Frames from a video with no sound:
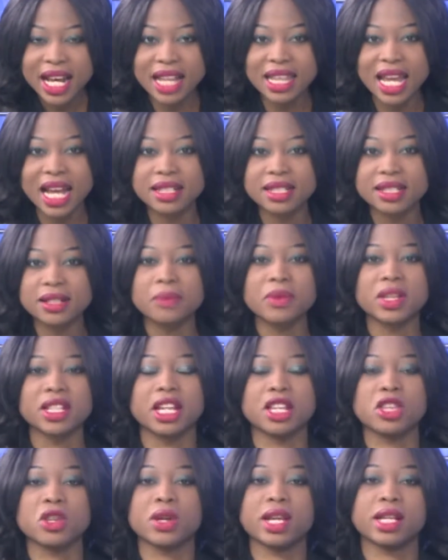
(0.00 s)
And that's something
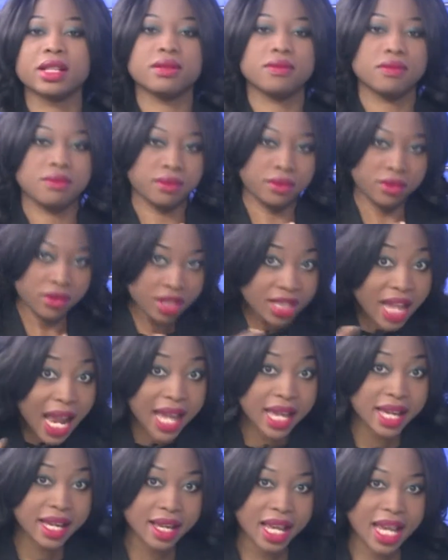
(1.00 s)
that you can
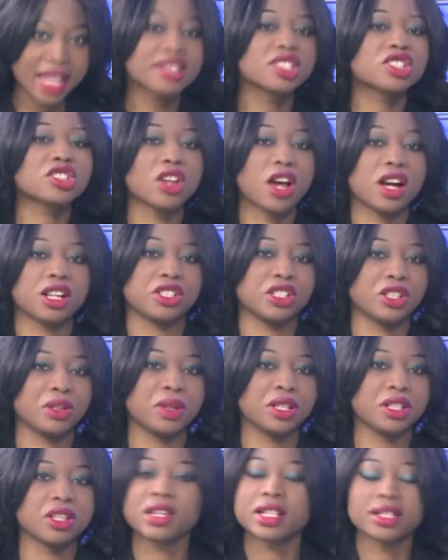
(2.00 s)
take and start
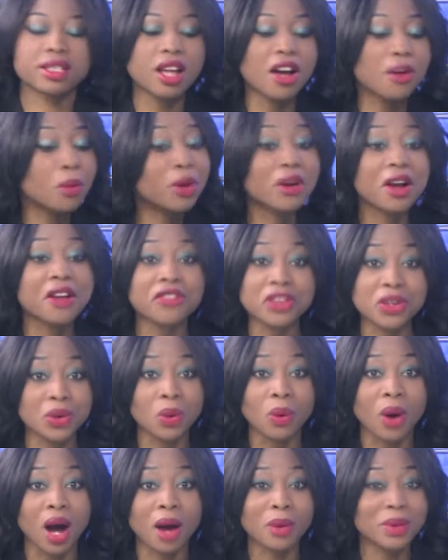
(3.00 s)
doing. You can start wherever
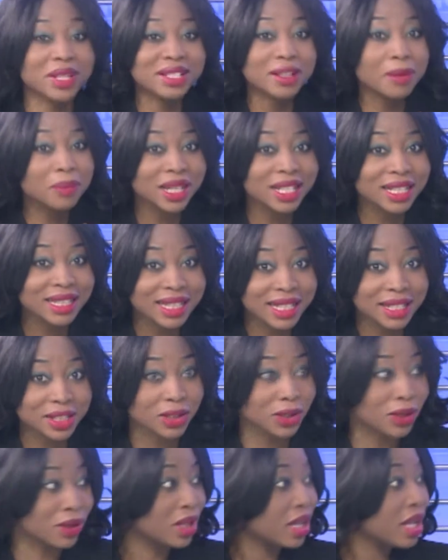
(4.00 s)
you are with something
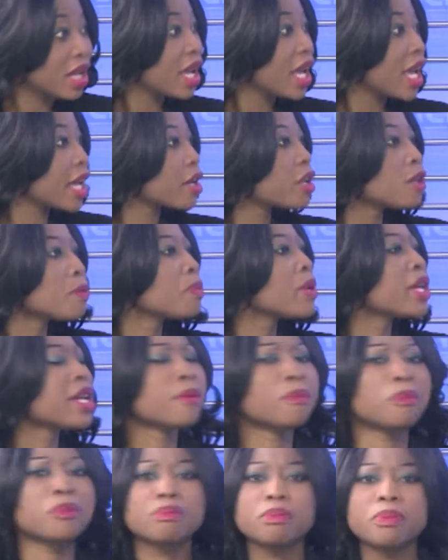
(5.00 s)
little. It could
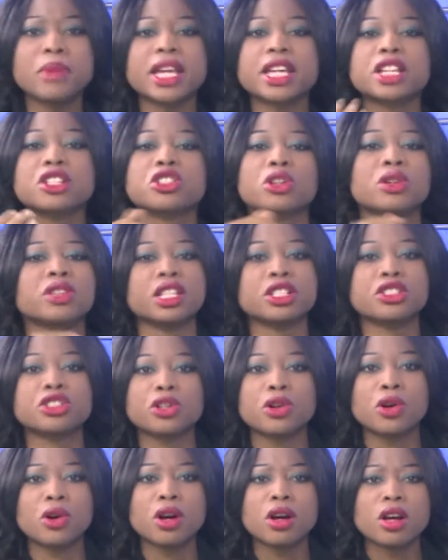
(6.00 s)
be making sure that
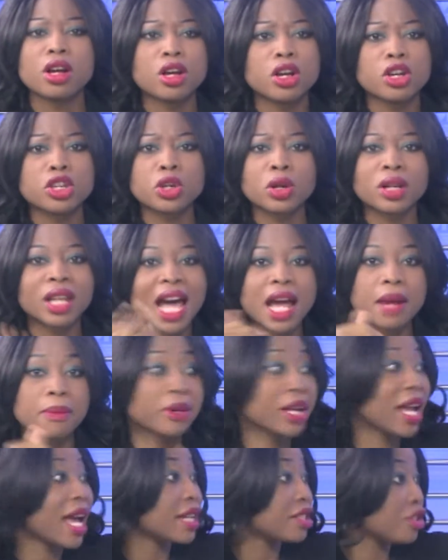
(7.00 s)
your
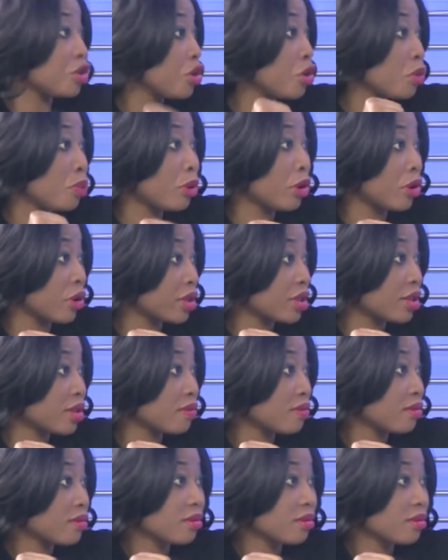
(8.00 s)
library has new books.